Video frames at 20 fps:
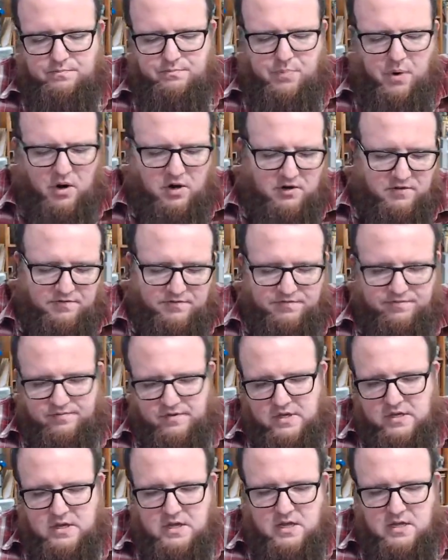part of
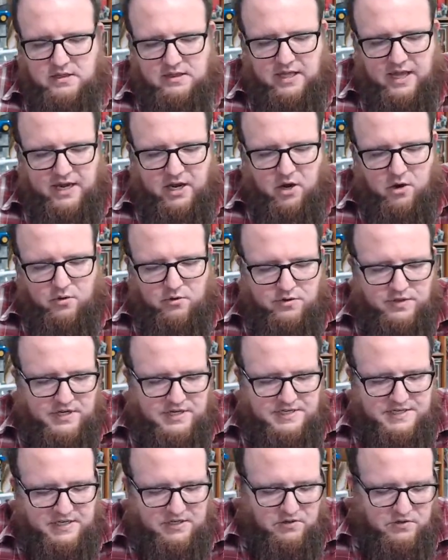Lego
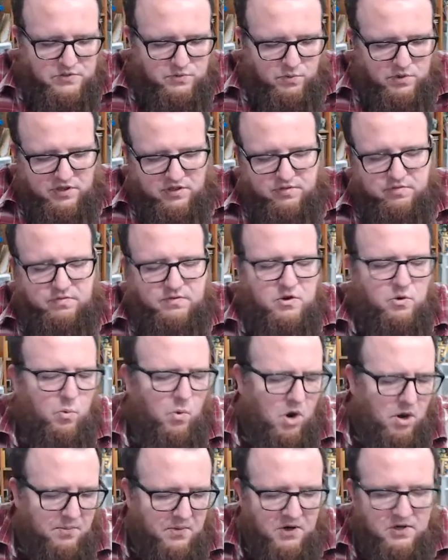that deals with your
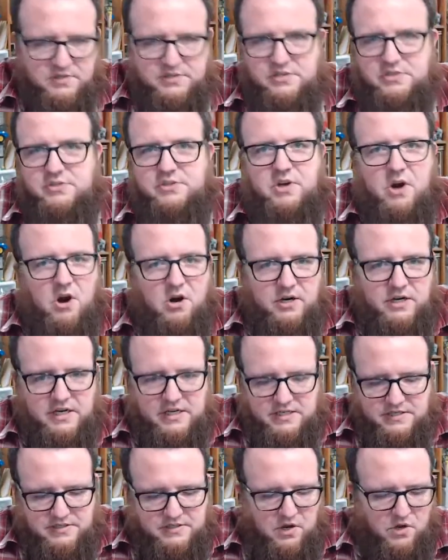Walmarts, your
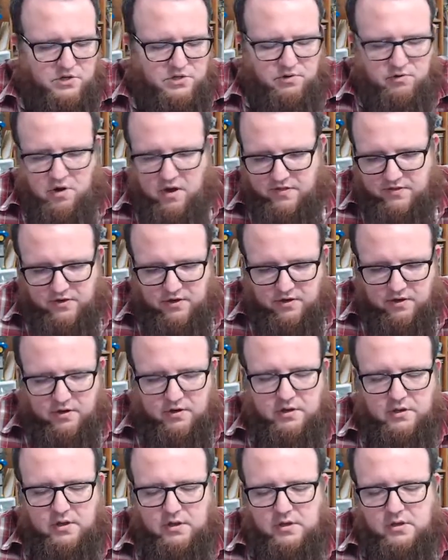Targets, all your other,